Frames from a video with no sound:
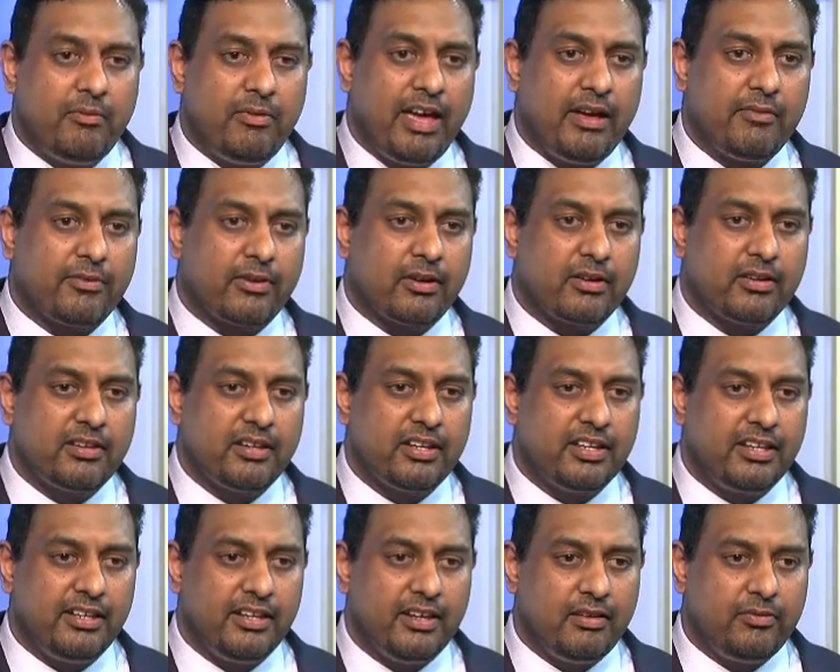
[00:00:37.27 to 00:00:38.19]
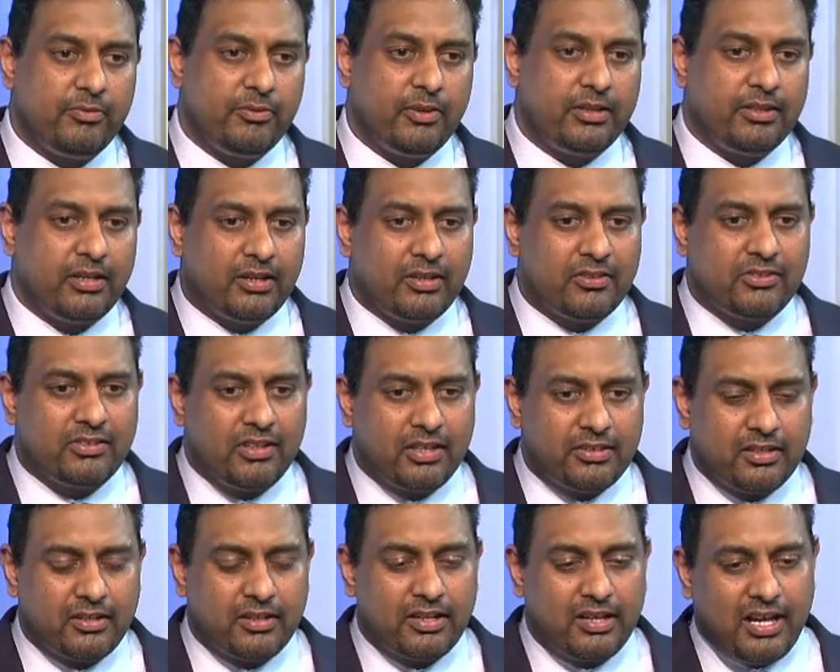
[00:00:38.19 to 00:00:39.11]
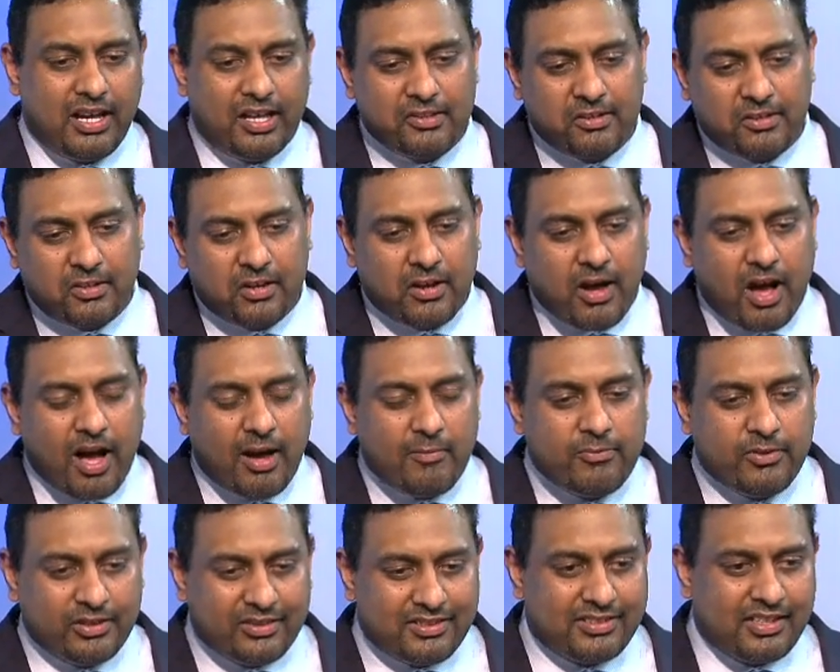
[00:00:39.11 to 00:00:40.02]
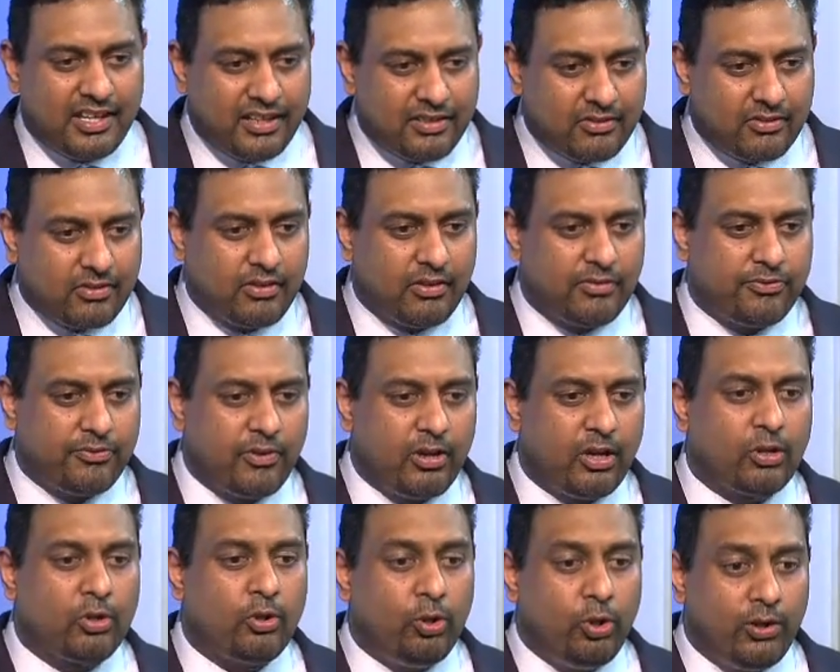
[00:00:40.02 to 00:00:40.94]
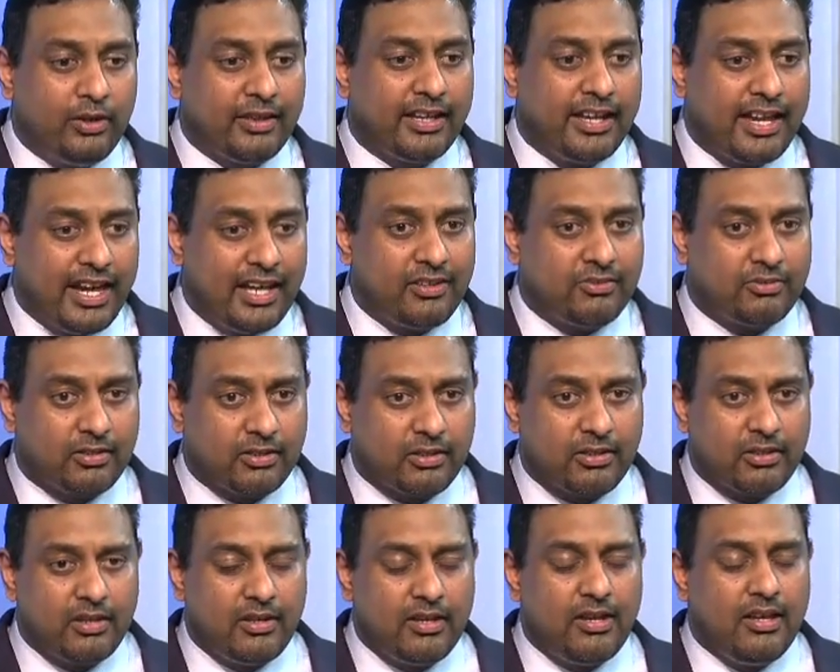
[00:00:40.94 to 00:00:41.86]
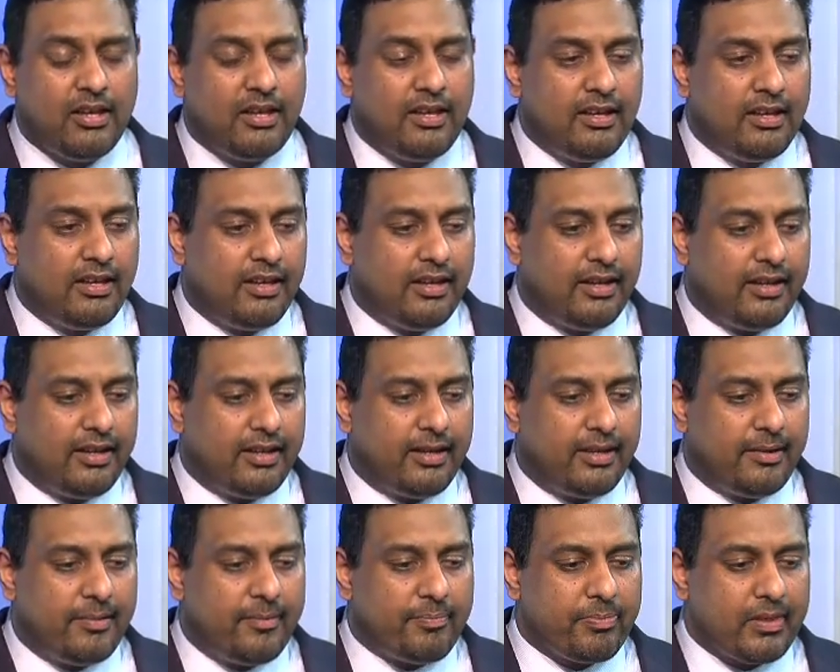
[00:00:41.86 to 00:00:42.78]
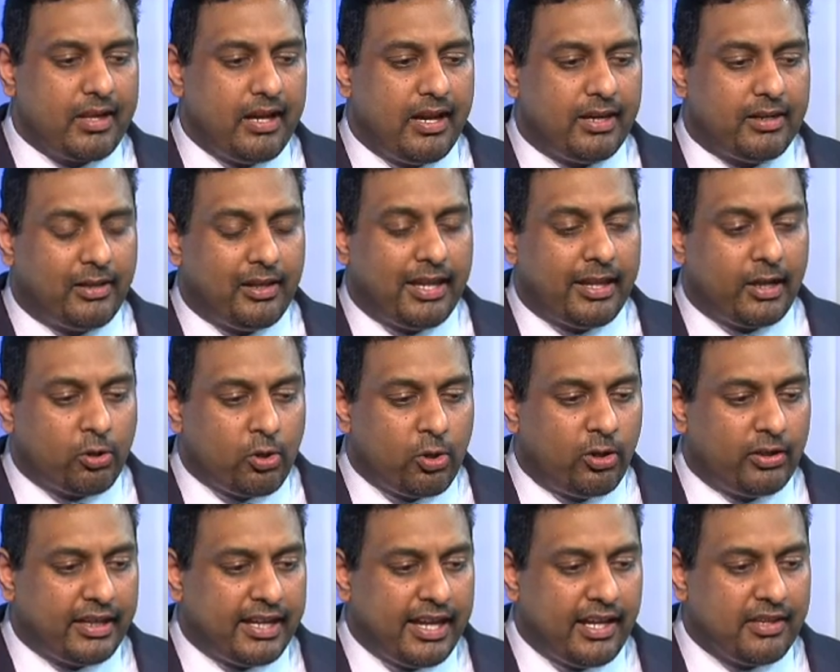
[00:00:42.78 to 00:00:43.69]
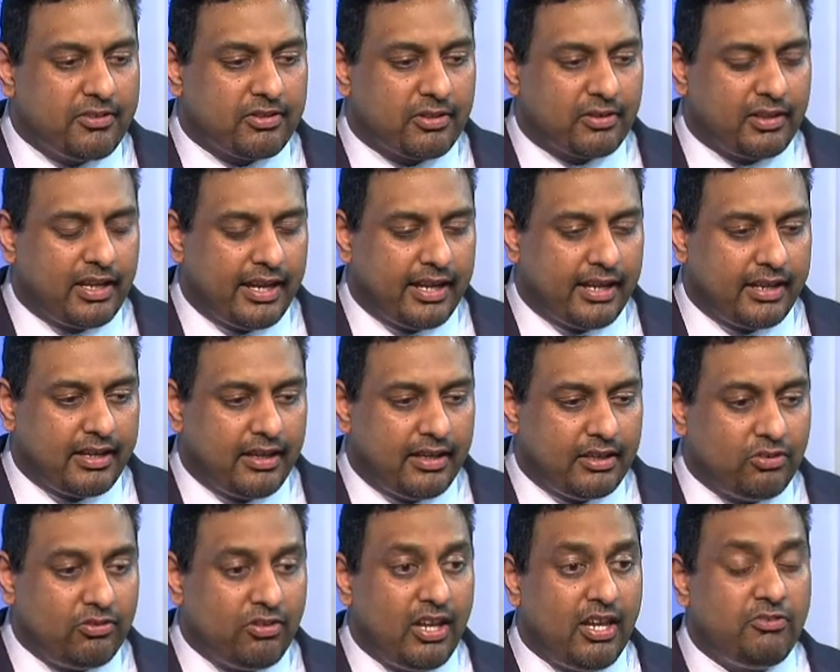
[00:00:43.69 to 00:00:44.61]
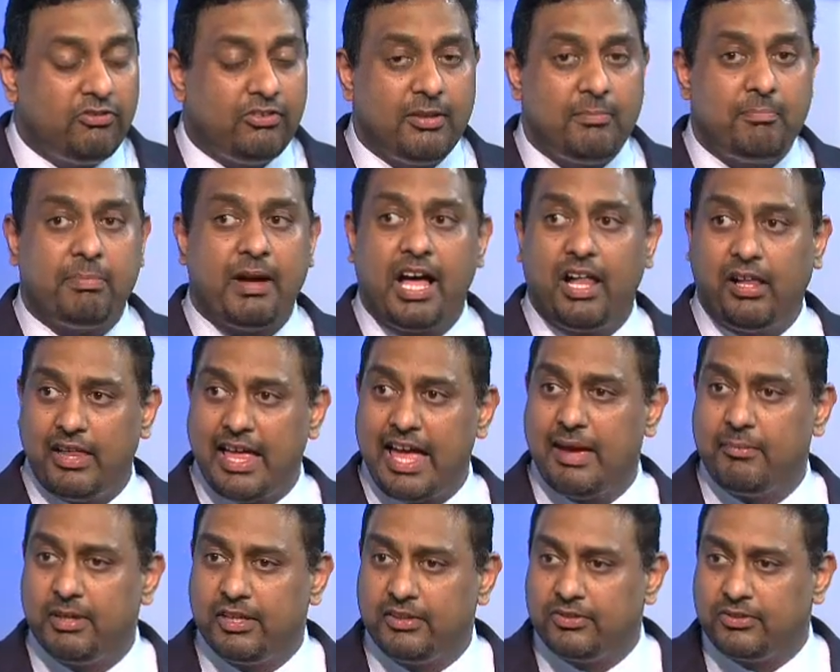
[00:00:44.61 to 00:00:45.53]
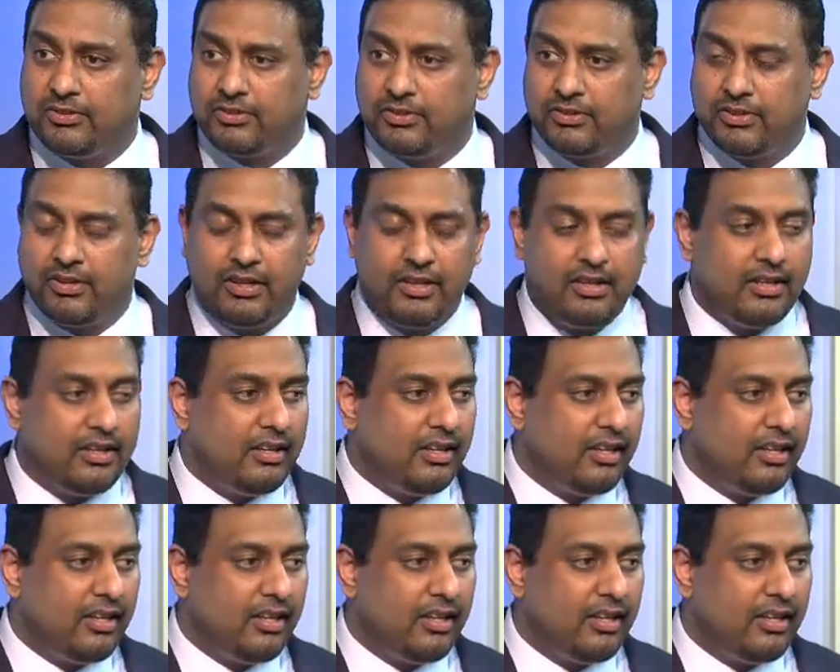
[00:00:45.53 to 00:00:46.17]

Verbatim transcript: However, you know, there's other obvious signs of colon cancer, underlying colon cancer, like change in bowel habits,